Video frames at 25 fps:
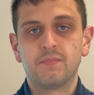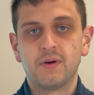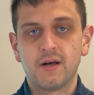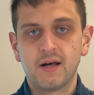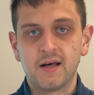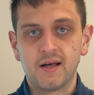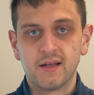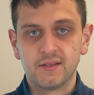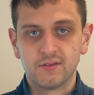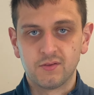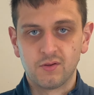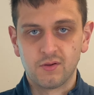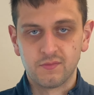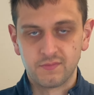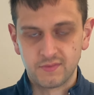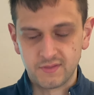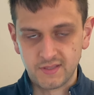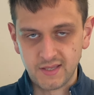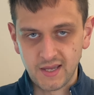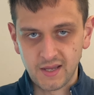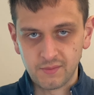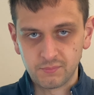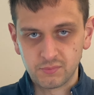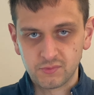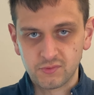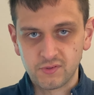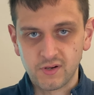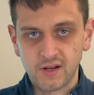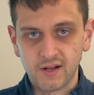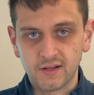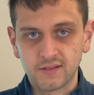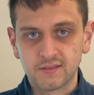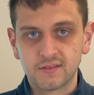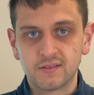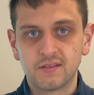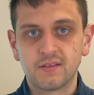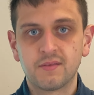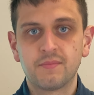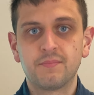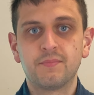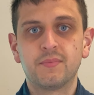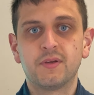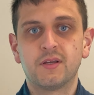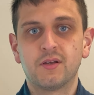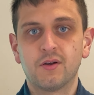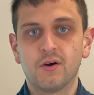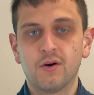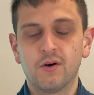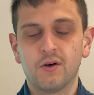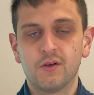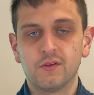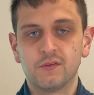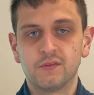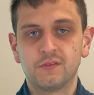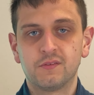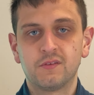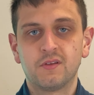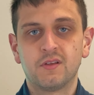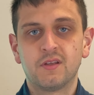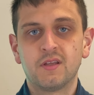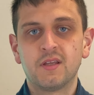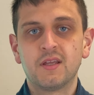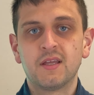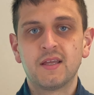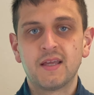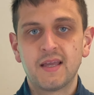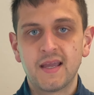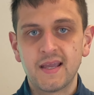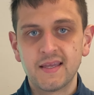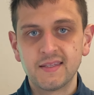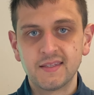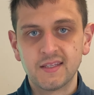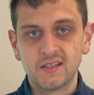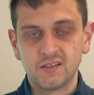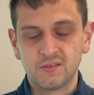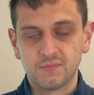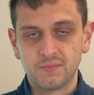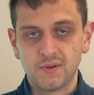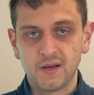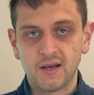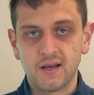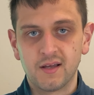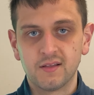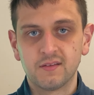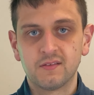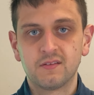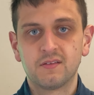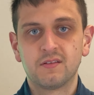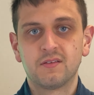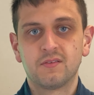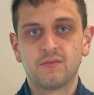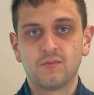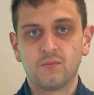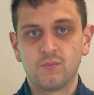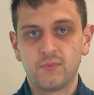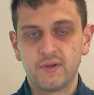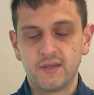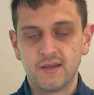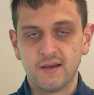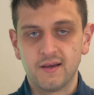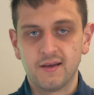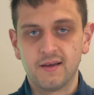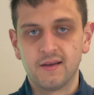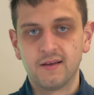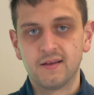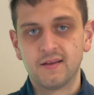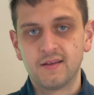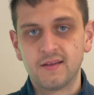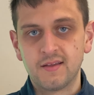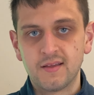part of the abstract, because in this part we are